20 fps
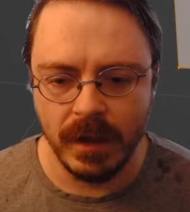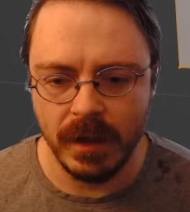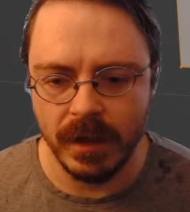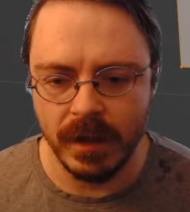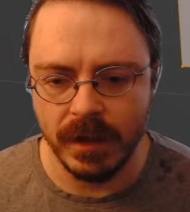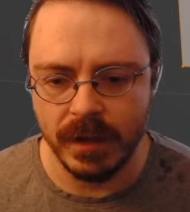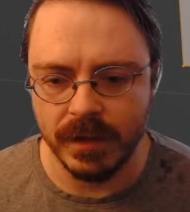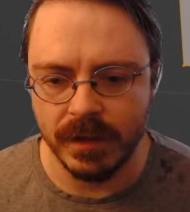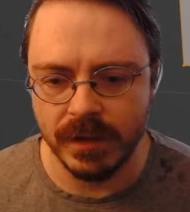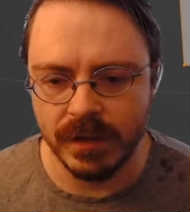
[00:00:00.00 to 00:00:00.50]

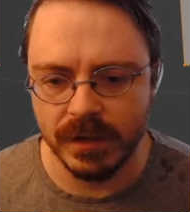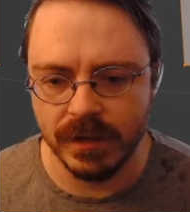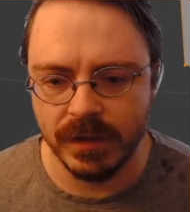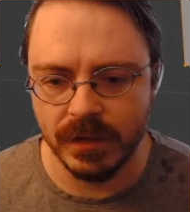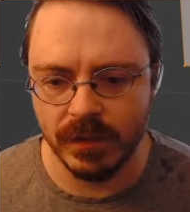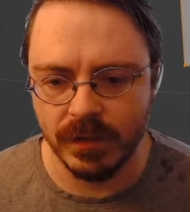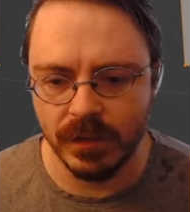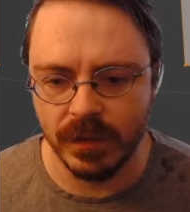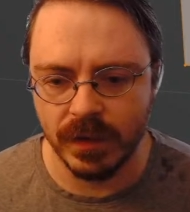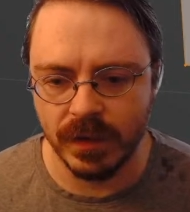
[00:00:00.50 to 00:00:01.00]
is
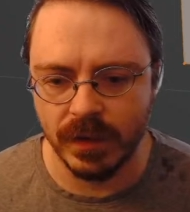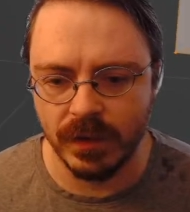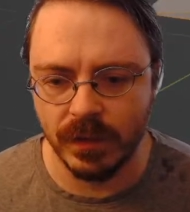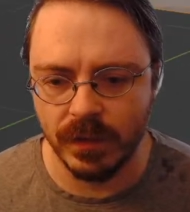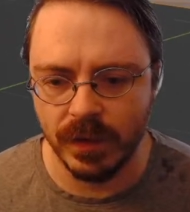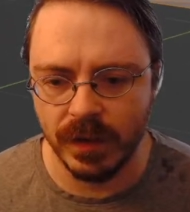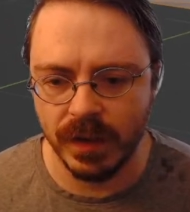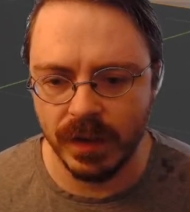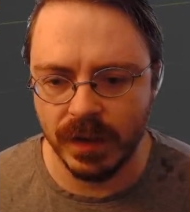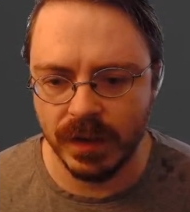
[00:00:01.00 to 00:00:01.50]
we're
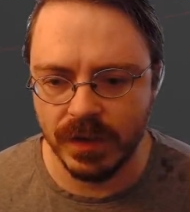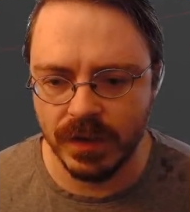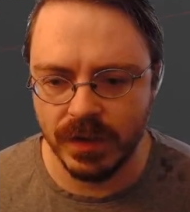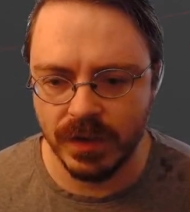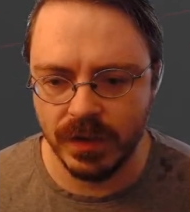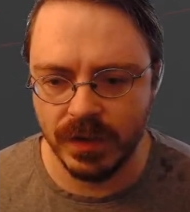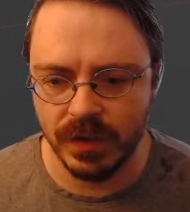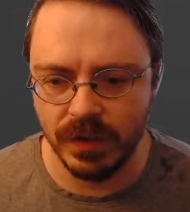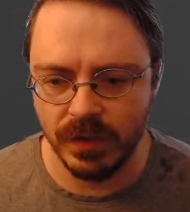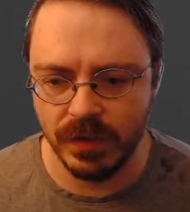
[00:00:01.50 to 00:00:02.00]
going
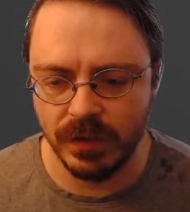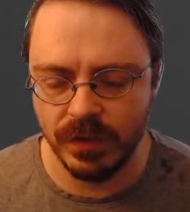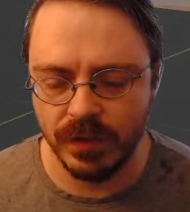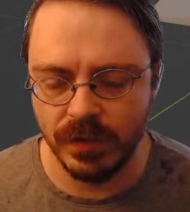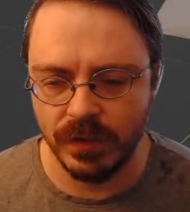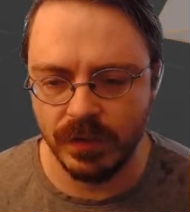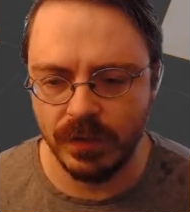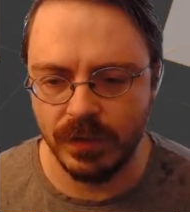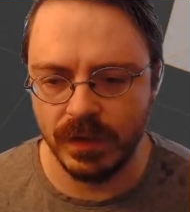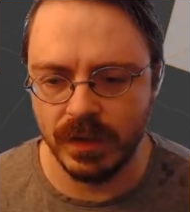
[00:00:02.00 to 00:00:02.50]

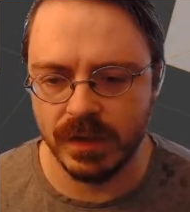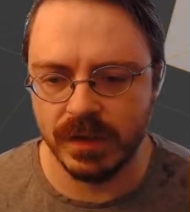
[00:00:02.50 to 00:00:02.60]
to